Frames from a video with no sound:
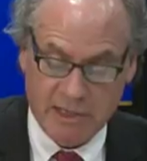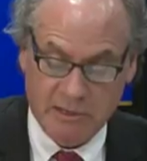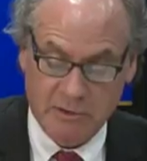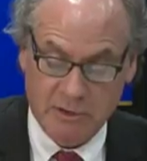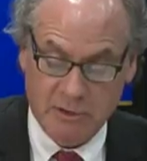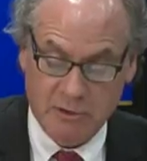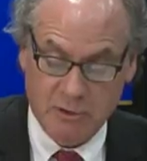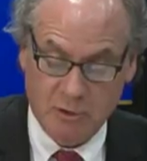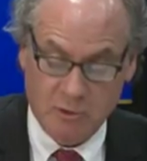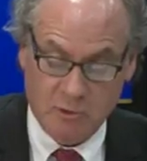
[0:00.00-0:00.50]
here
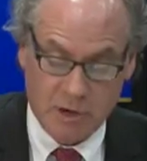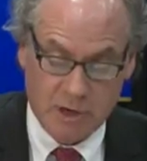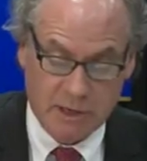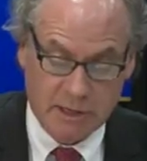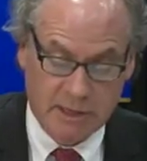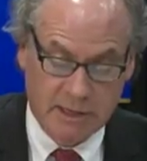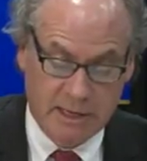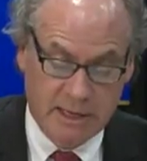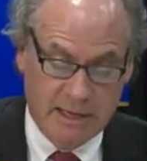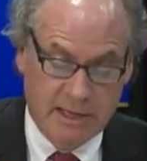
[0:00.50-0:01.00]
in New
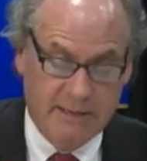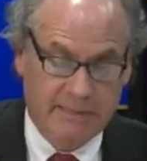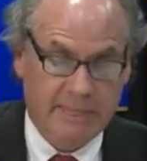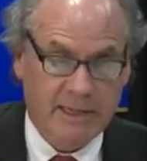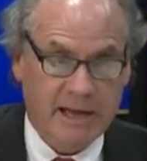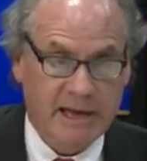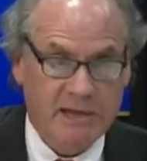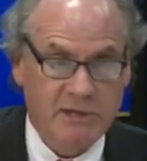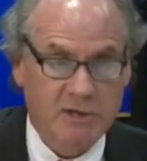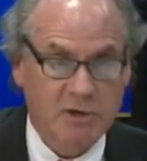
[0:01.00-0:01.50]
York.
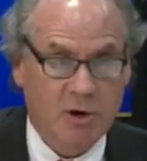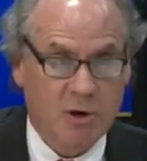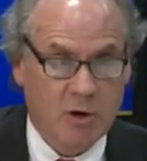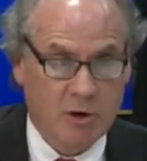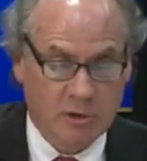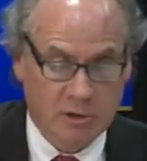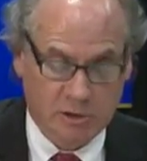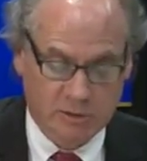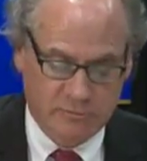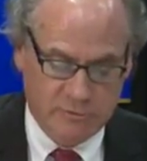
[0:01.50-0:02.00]
As
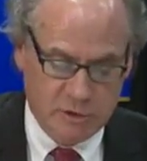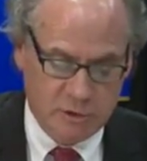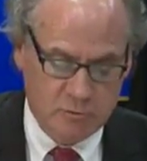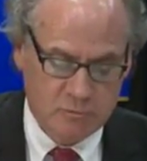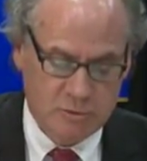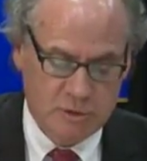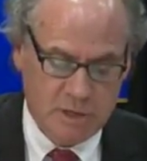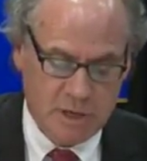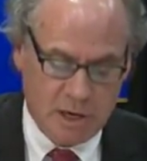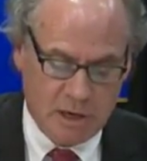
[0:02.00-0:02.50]
all of
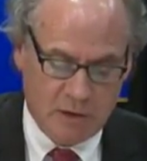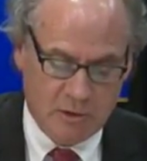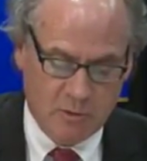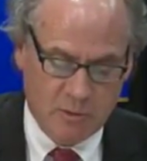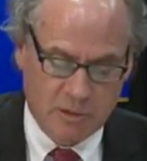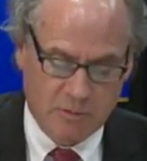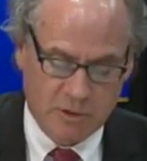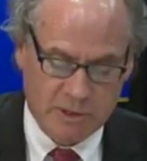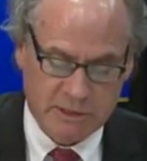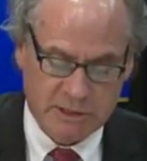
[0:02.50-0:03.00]
you
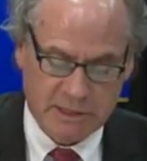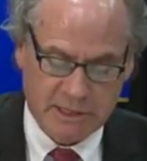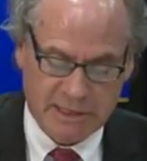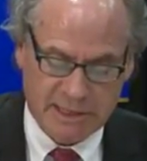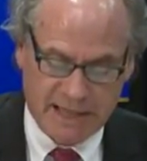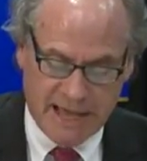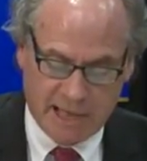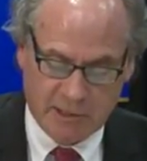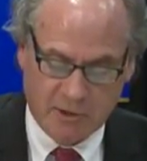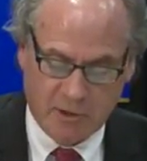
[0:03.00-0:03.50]
know, it
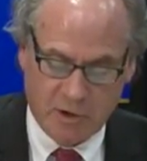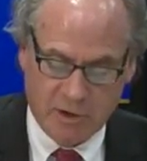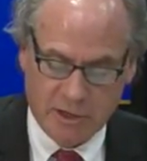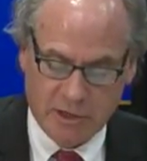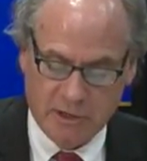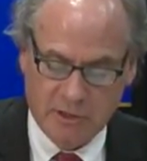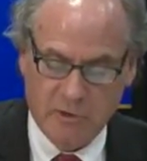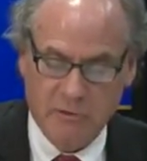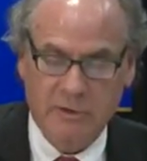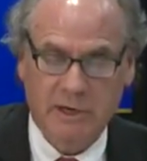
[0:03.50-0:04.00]
wasn't that long
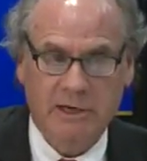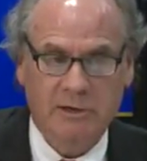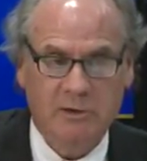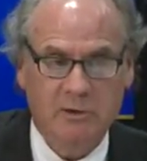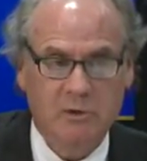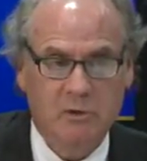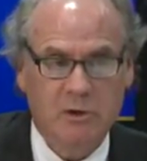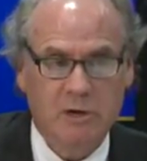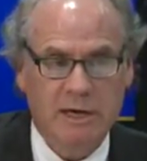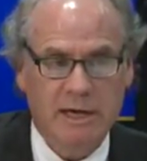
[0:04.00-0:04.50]
ago that
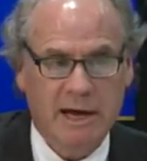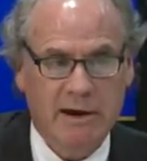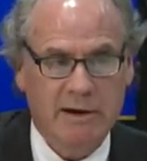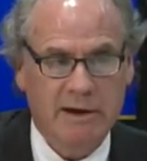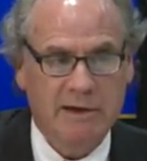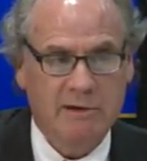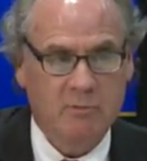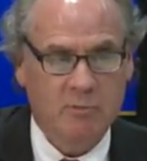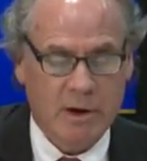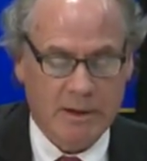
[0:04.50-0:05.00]
New York
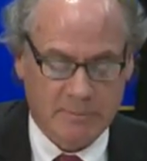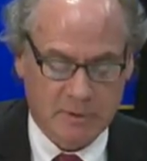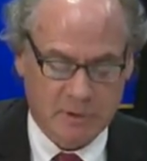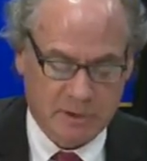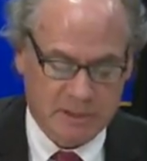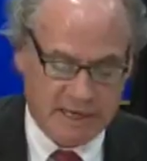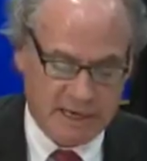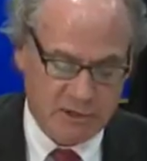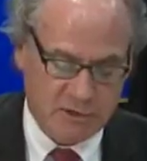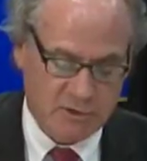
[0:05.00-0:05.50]
carried a
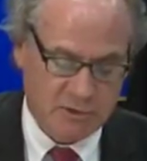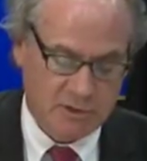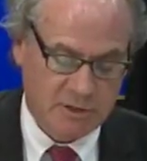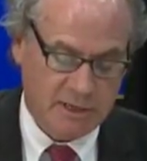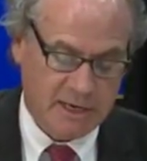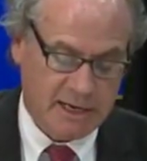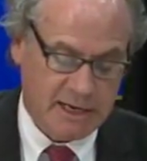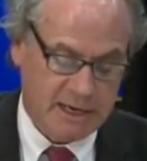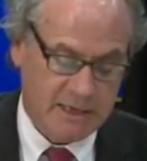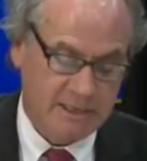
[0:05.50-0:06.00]
reputation
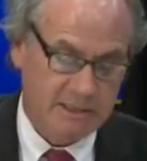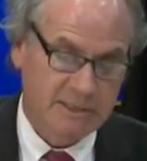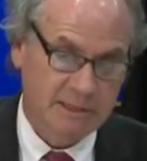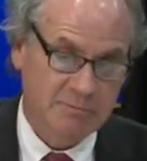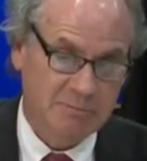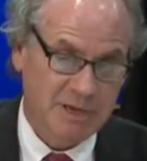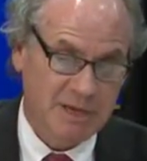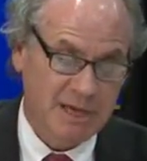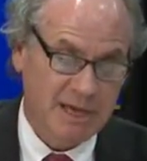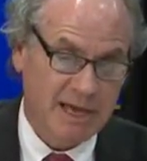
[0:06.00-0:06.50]
as
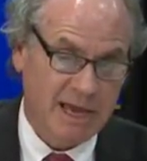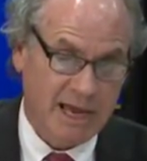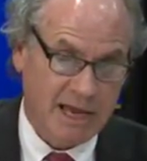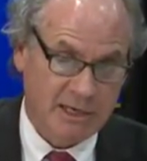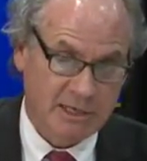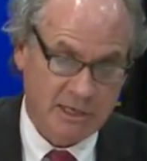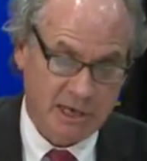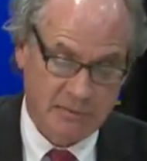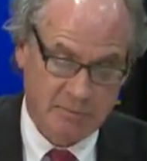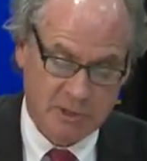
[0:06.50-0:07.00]
being
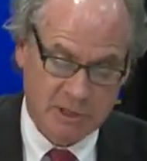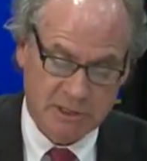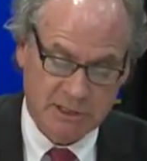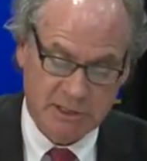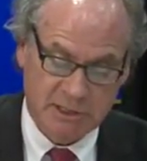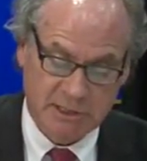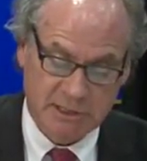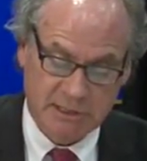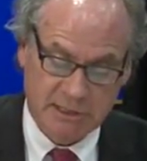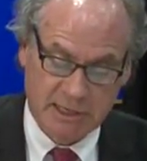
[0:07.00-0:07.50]
anti
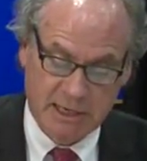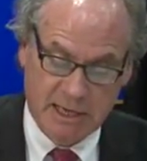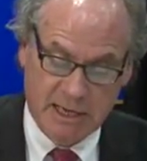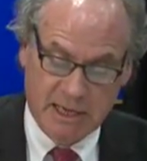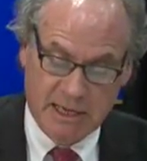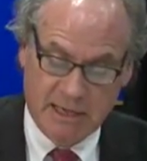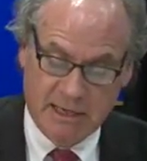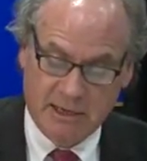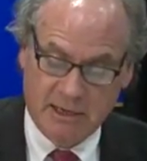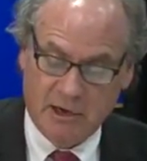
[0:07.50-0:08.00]
business
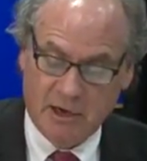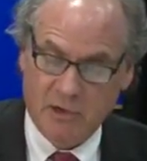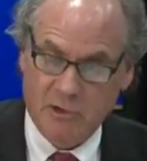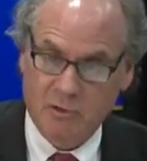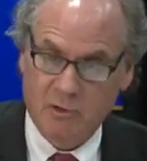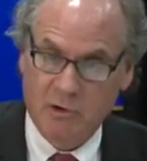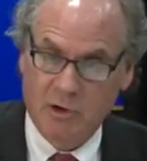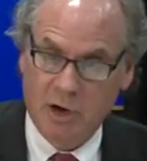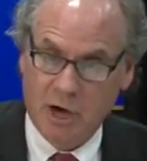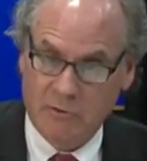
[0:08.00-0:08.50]

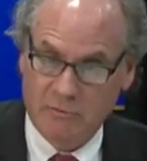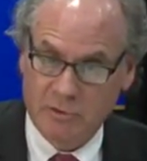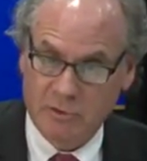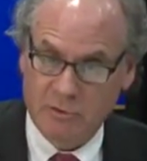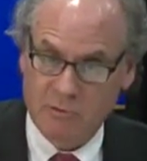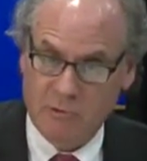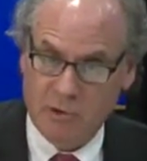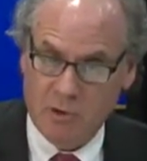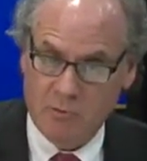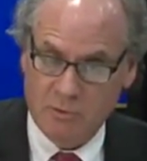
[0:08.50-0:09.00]
under
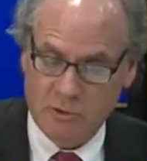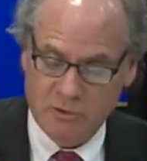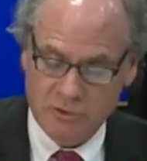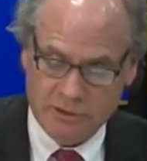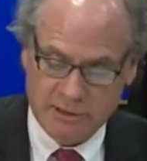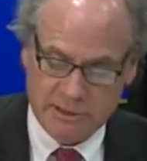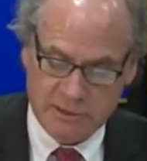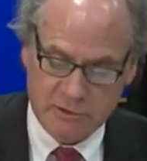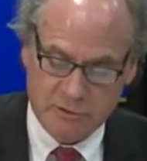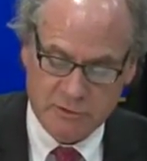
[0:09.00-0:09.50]
Governor
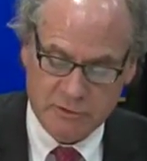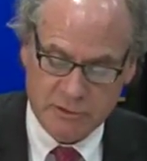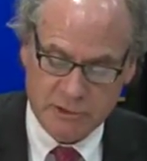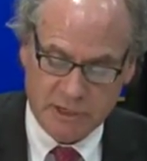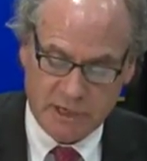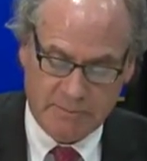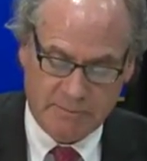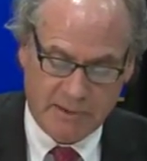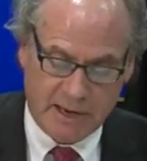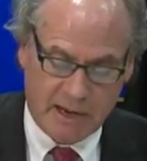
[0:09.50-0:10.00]
Cuomo's
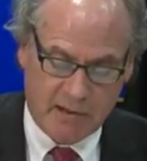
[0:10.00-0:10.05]
leadership.